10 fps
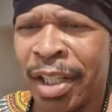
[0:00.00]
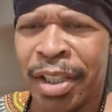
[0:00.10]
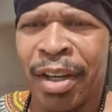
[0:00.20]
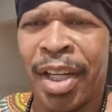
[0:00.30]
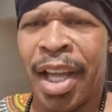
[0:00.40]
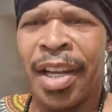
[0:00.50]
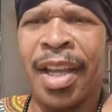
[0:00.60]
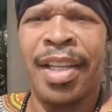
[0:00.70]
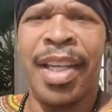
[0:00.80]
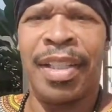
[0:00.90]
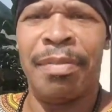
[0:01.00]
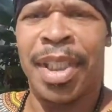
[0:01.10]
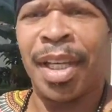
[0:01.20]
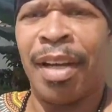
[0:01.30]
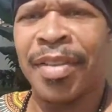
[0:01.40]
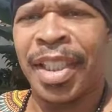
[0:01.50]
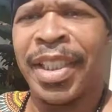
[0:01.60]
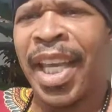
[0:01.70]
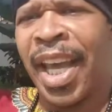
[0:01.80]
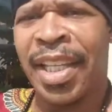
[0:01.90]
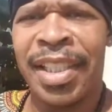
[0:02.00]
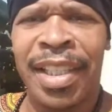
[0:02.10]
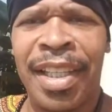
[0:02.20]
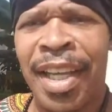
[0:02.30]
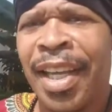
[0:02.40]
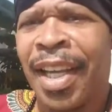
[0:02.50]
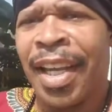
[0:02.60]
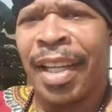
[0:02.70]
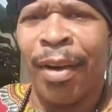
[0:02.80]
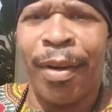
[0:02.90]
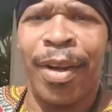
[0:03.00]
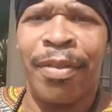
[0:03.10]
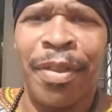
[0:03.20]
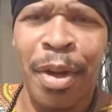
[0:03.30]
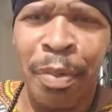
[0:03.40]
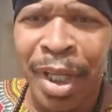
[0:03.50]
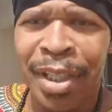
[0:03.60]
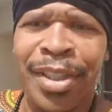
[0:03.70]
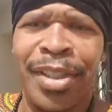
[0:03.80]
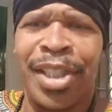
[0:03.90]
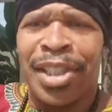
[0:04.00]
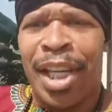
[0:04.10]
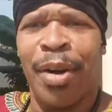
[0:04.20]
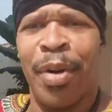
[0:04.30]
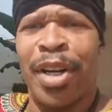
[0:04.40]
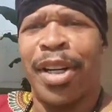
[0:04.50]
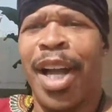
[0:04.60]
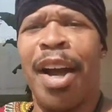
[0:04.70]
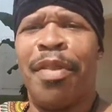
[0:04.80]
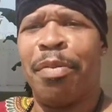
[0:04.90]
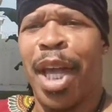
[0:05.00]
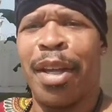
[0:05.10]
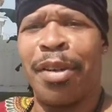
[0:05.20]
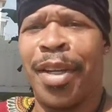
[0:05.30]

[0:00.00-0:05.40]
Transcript: So they get themselves a desk, order a few pencils, and say, we're the government.